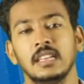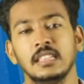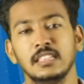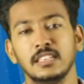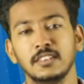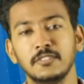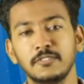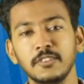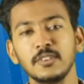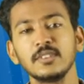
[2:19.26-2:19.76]

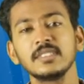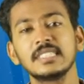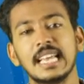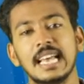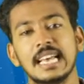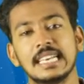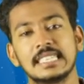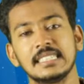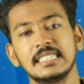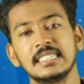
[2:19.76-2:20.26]
The force
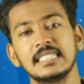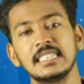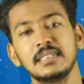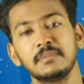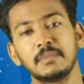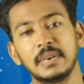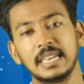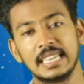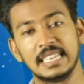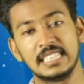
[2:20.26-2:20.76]

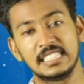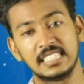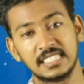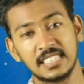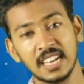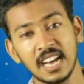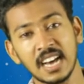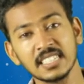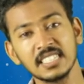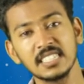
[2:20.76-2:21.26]
exerted by a
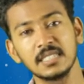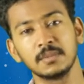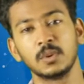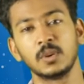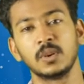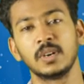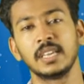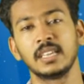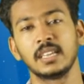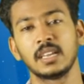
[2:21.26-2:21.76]
charged
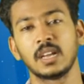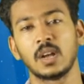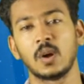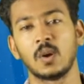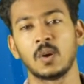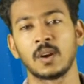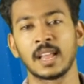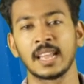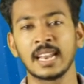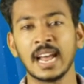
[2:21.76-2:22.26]
body
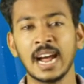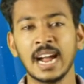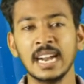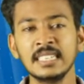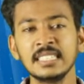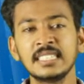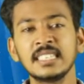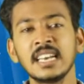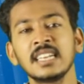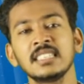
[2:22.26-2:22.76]
on an
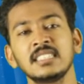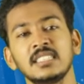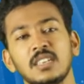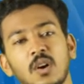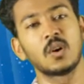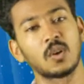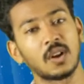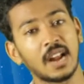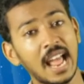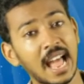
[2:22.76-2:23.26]
uncharged
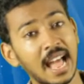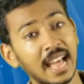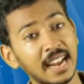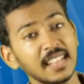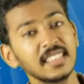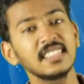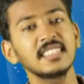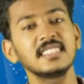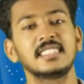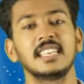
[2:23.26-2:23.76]
or
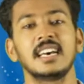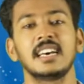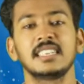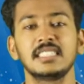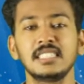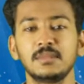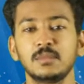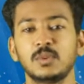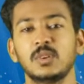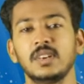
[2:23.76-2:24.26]
another
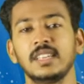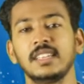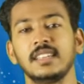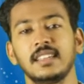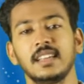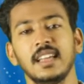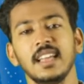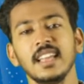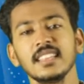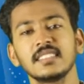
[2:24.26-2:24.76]
charged body
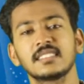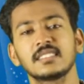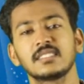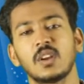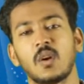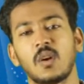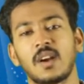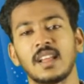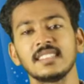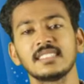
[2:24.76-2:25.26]
is
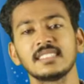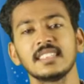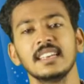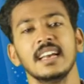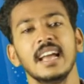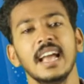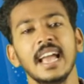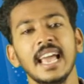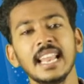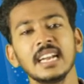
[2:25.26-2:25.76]
known as
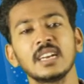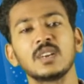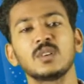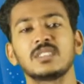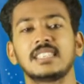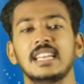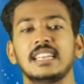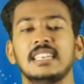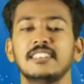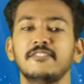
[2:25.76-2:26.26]

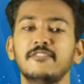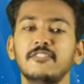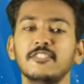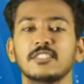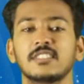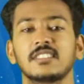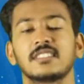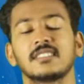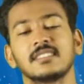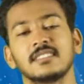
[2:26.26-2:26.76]
electrostatic
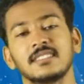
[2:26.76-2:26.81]
force.